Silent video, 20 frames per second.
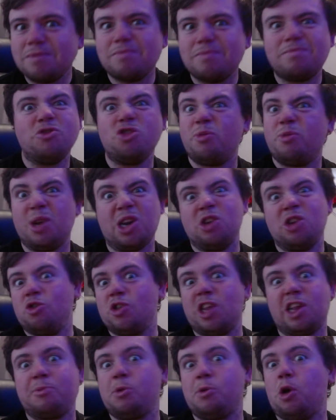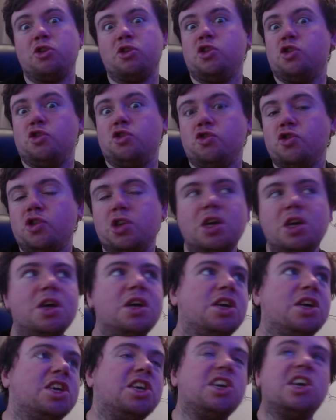Nobody knows, let's be honest, I don't.
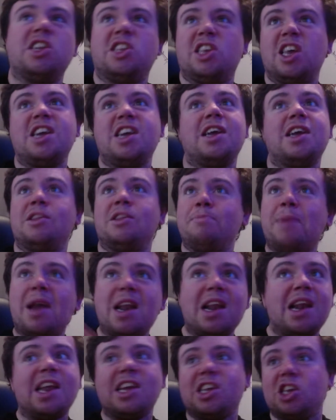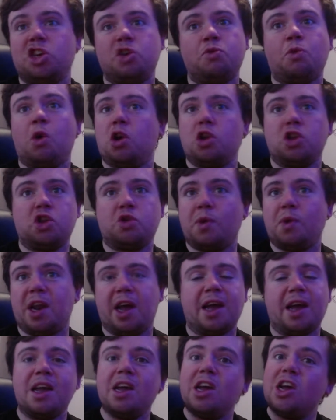You can see as many leaks as you want on
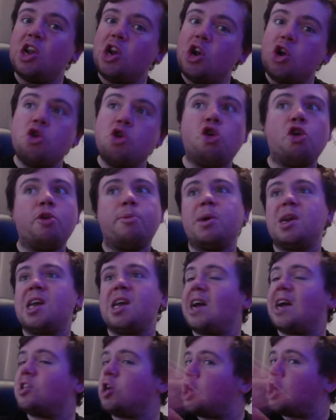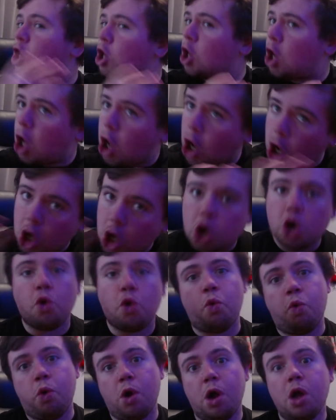Twitter. Nobody has a
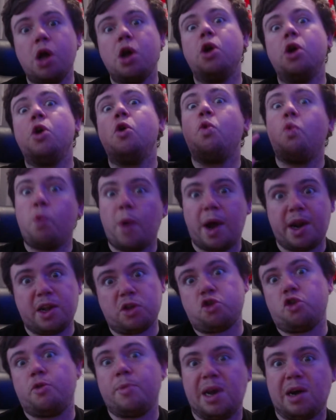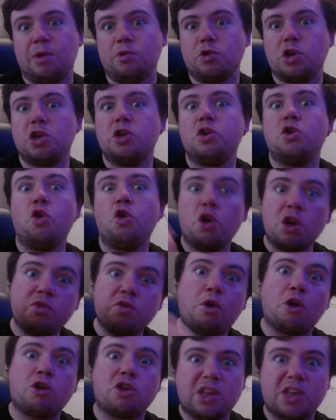clue when it's coming out. Only
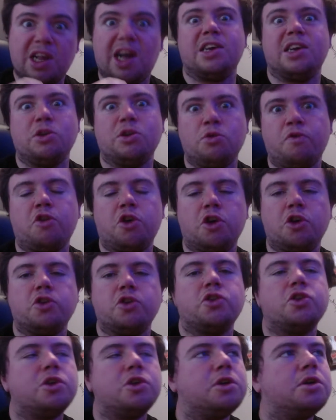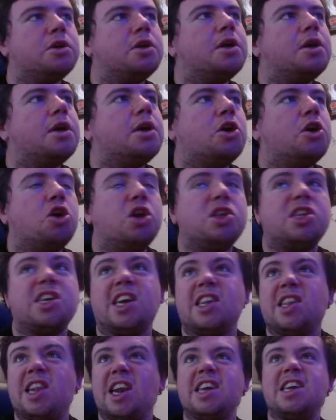Rockstar do, of course. Unless it
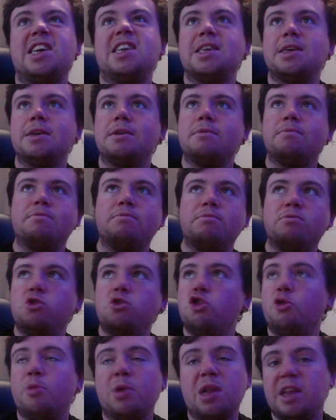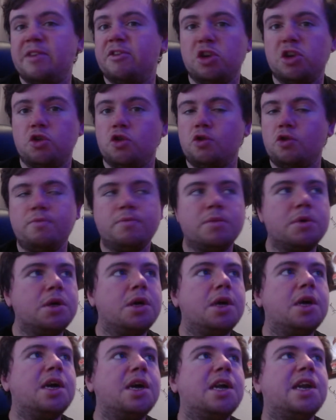gets leaked, nobody will ever know.
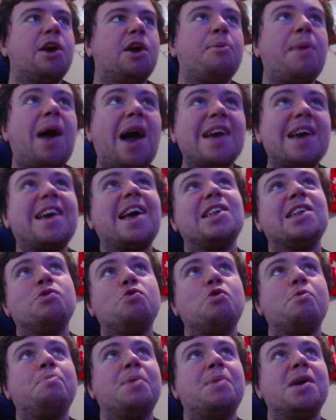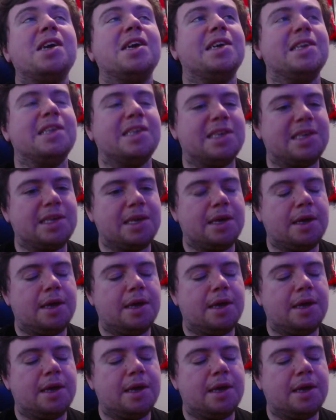Now, my guess would be is,